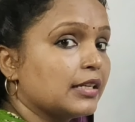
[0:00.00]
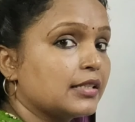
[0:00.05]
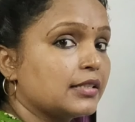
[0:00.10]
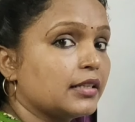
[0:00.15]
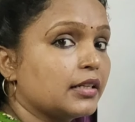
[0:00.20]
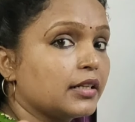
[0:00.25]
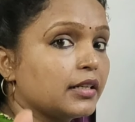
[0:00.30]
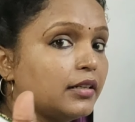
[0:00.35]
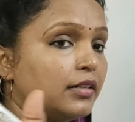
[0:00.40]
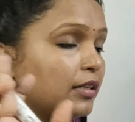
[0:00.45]

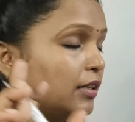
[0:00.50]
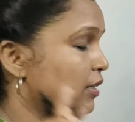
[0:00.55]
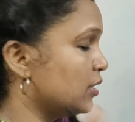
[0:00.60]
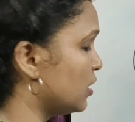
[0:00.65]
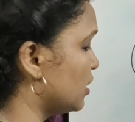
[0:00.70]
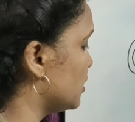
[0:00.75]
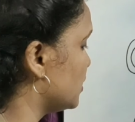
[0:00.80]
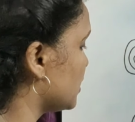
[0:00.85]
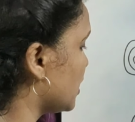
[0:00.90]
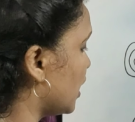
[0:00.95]
6n
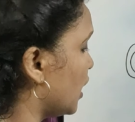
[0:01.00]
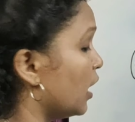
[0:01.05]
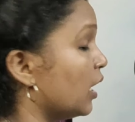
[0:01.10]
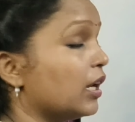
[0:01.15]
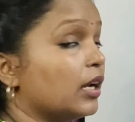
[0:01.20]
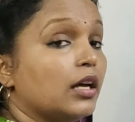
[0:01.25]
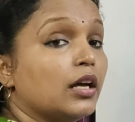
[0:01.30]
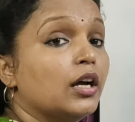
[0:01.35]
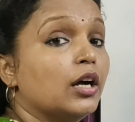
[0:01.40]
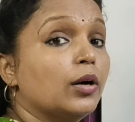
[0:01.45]
conditions
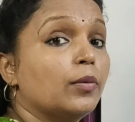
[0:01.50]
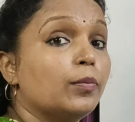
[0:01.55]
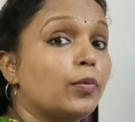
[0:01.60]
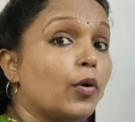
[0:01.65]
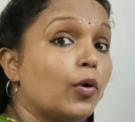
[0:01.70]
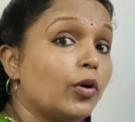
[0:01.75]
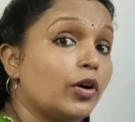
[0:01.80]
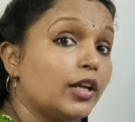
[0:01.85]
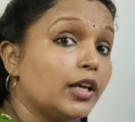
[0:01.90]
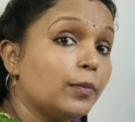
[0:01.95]
are
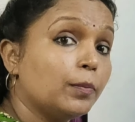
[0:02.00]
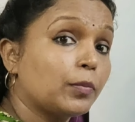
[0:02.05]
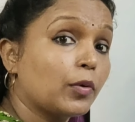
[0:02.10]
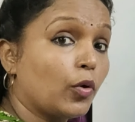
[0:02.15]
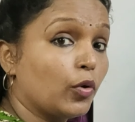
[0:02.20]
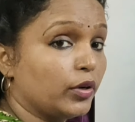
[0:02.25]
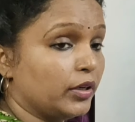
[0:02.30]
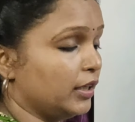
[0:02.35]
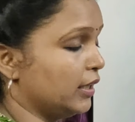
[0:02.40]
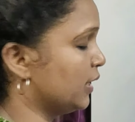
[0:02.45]

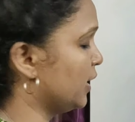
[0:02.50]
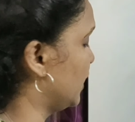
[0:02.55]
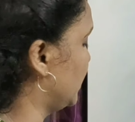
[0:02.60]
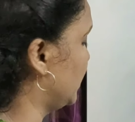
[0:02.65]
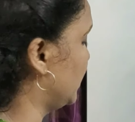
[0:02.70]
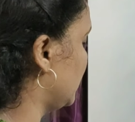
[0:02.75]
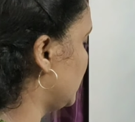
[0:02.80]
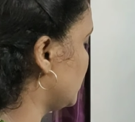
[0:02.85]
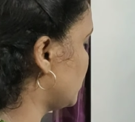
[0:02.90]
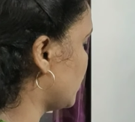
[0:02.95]
polyploidy
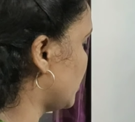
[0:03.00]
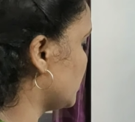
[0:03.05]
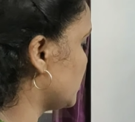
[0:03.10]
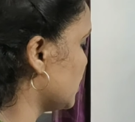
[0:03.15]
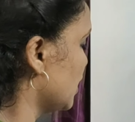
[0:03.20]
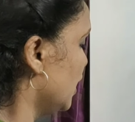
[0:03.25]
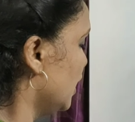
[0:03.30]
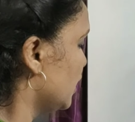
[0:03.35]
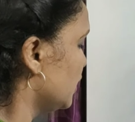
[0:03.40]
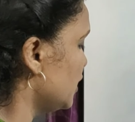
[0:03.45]
conditions.